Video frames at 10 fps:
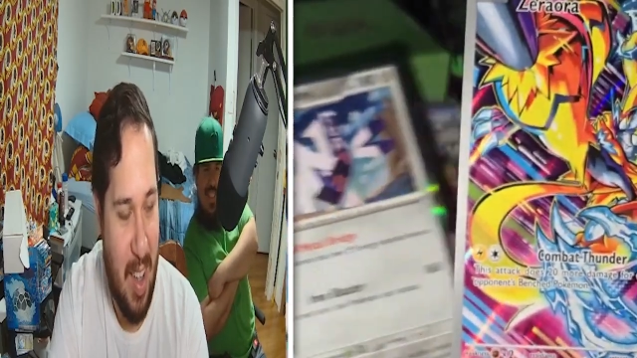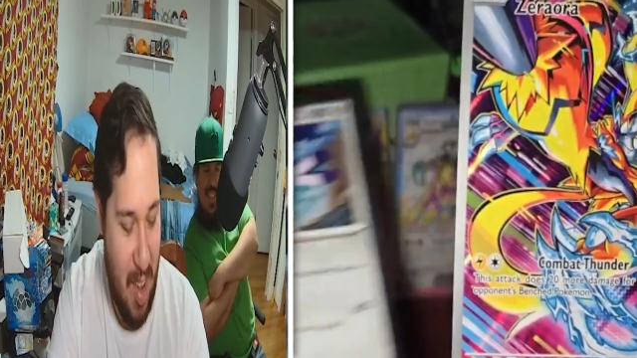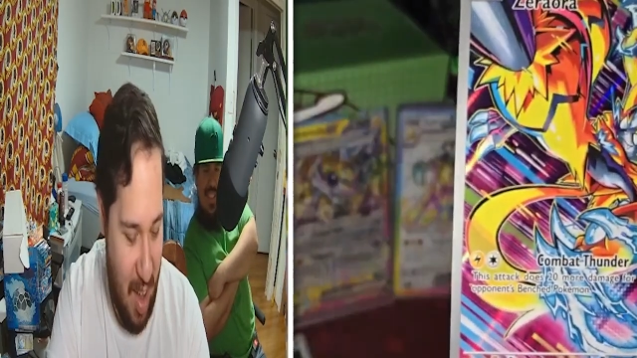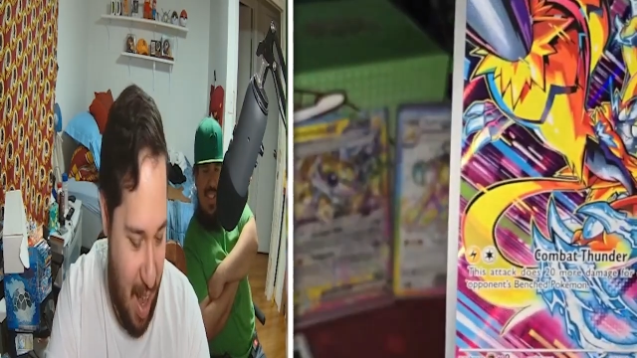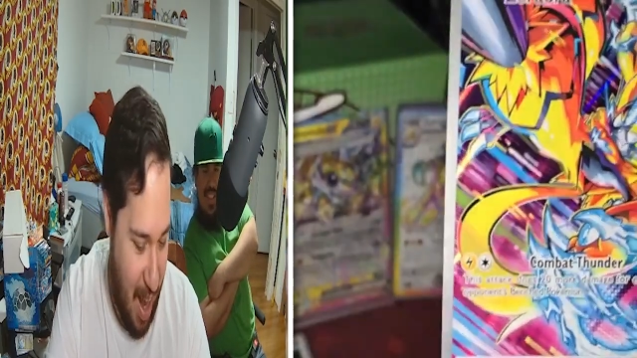
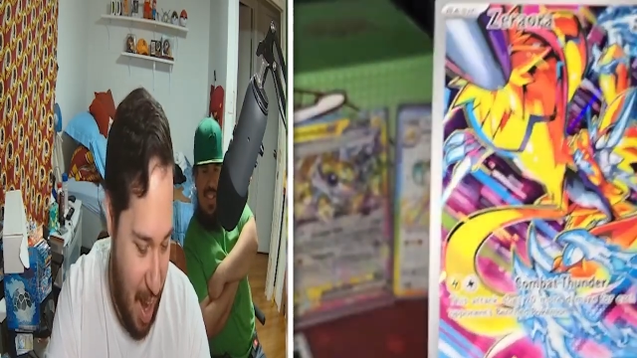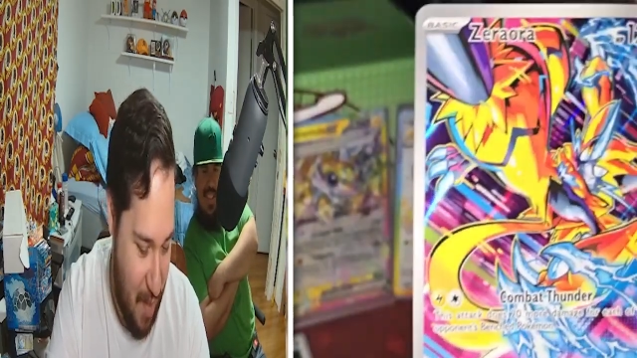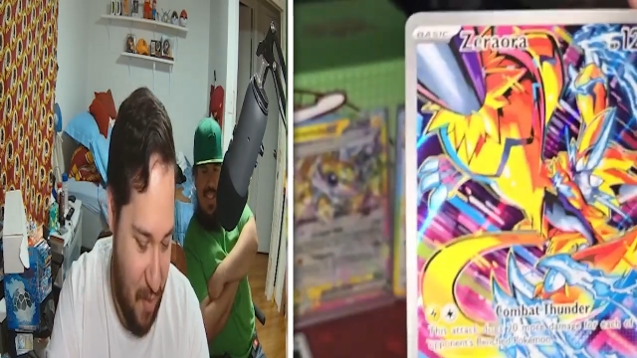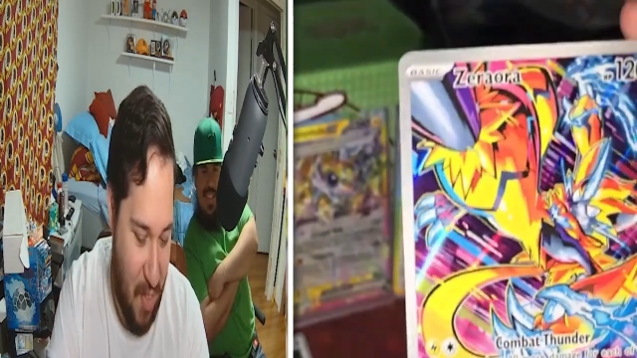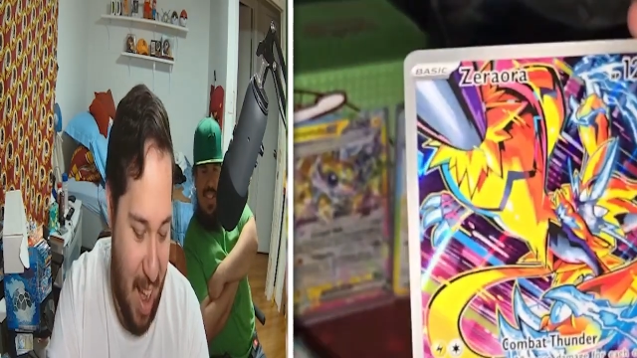Uh,
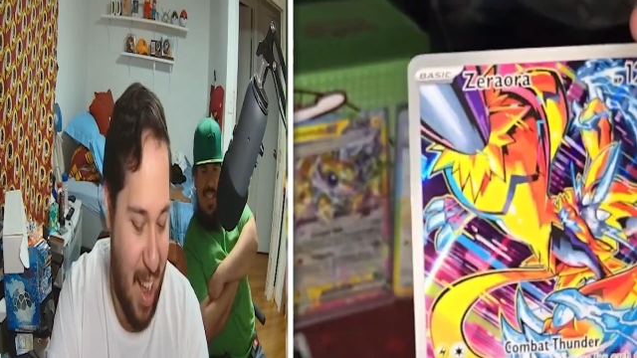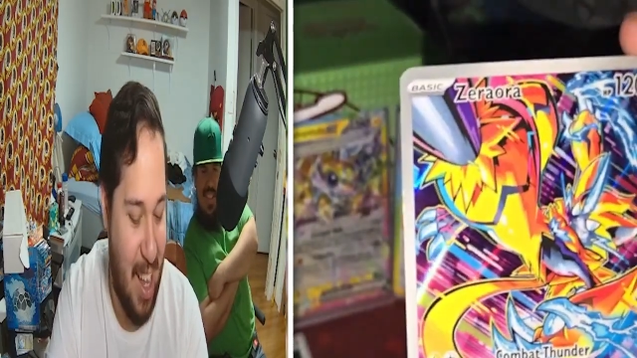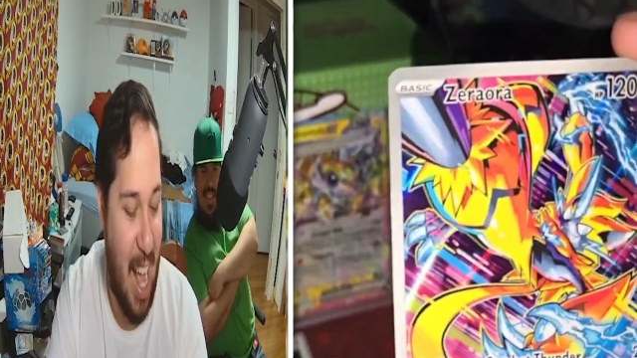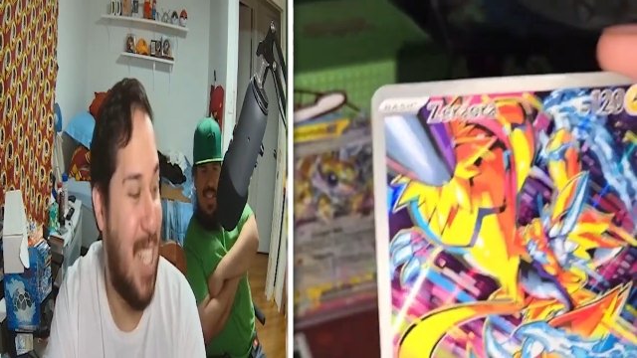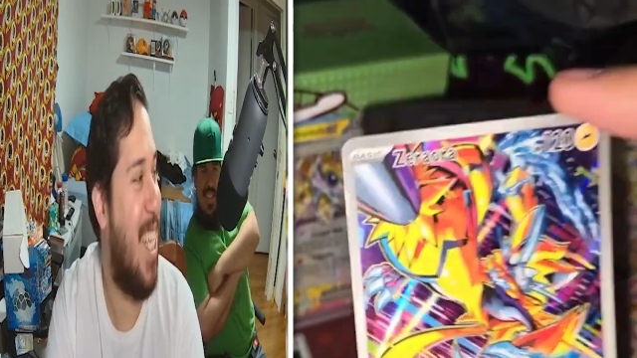I, I
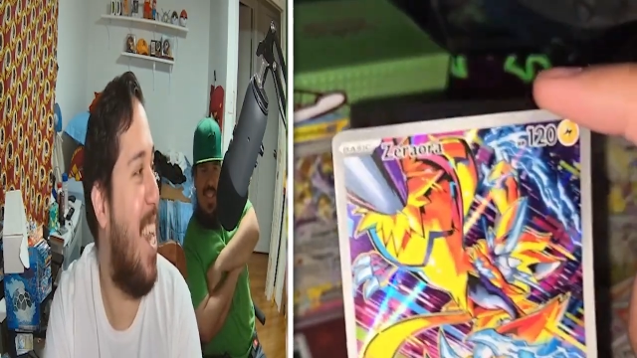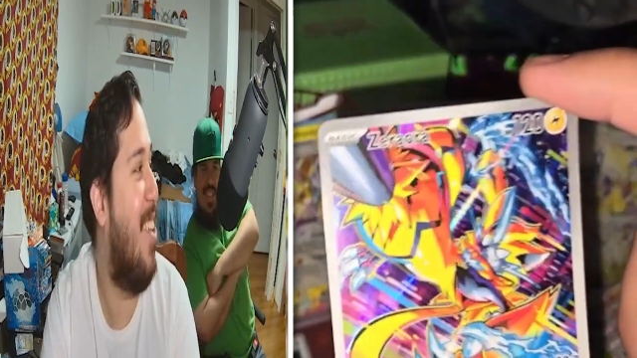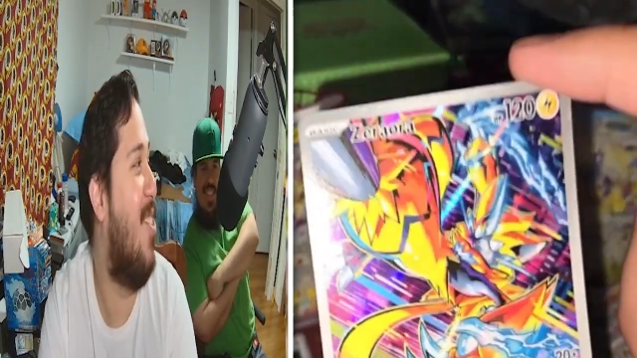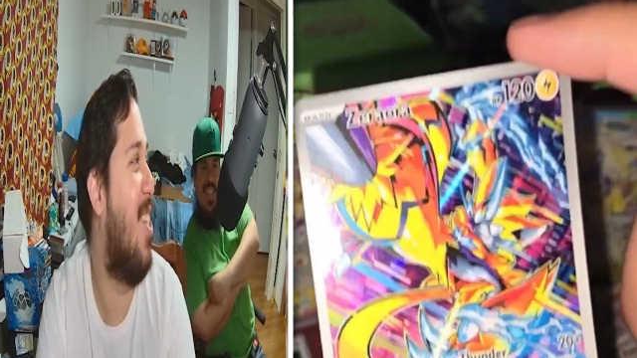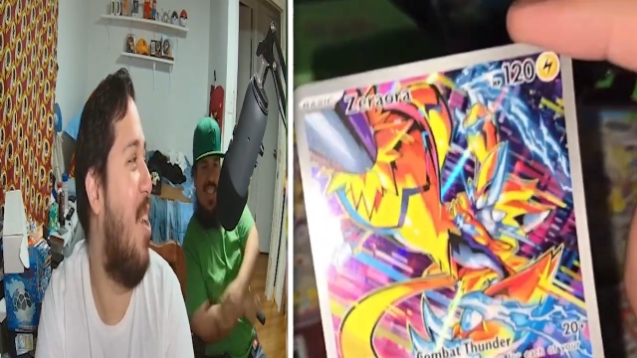I said it
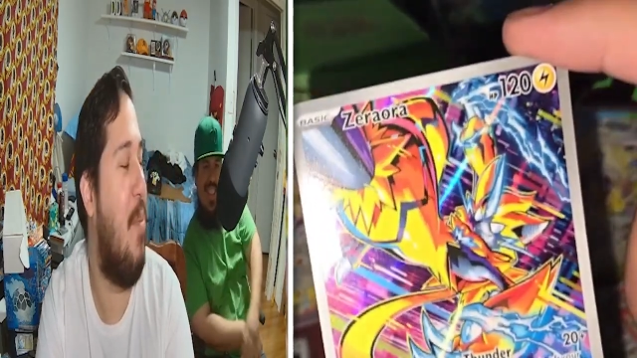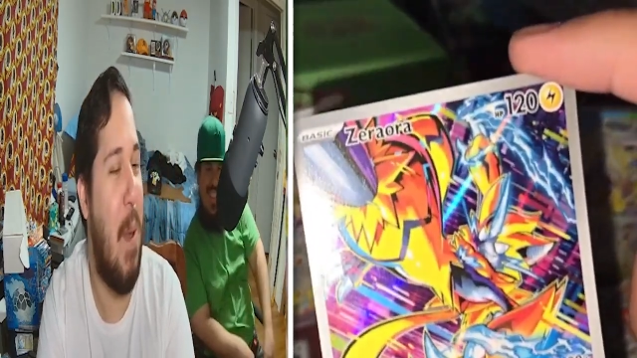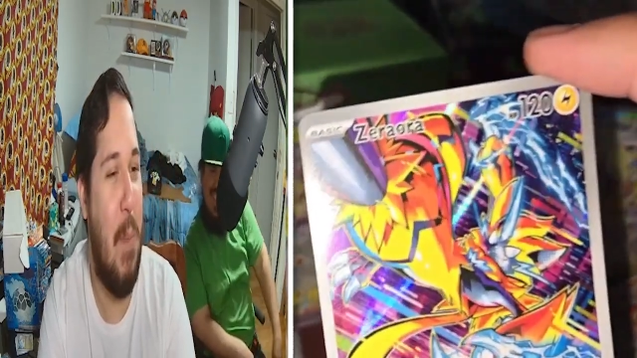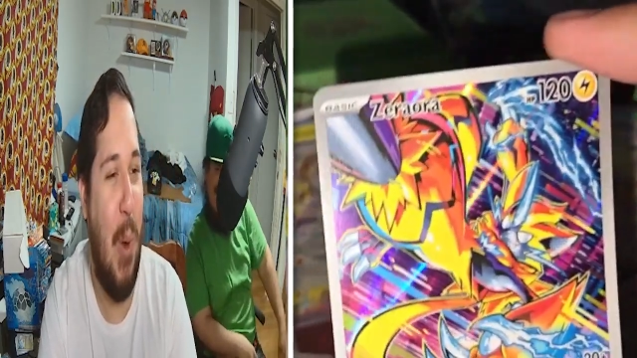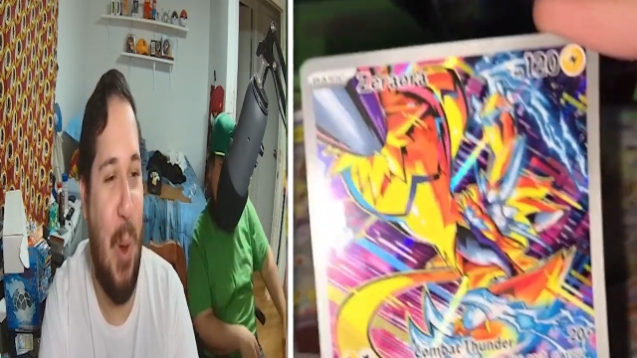was gonna be
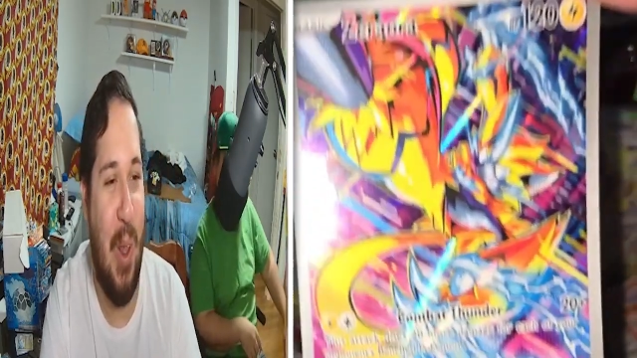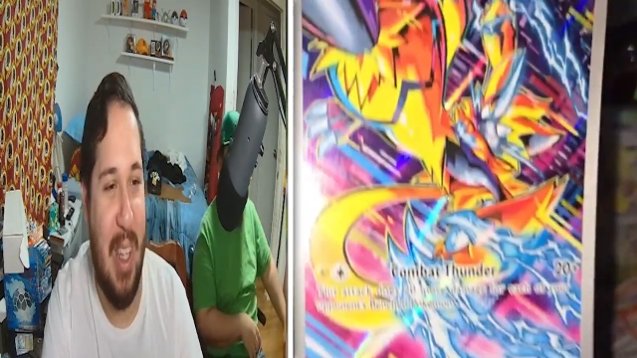a pool